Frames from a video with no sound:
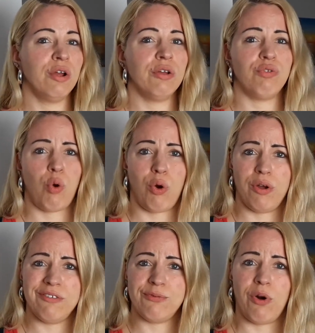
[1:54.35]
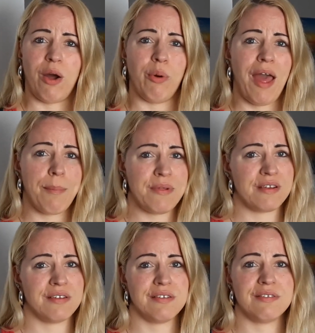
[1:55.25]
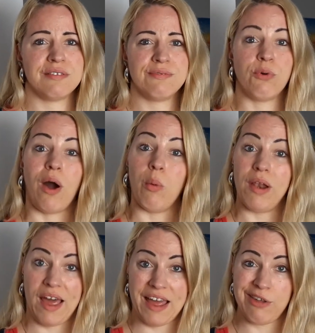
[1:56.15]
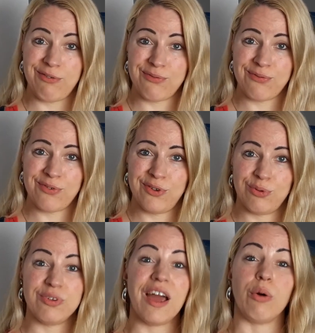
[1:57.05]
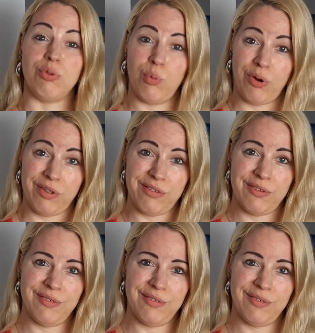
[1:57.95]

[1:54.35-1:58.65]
joy, for our happiness, for our life to the outer world.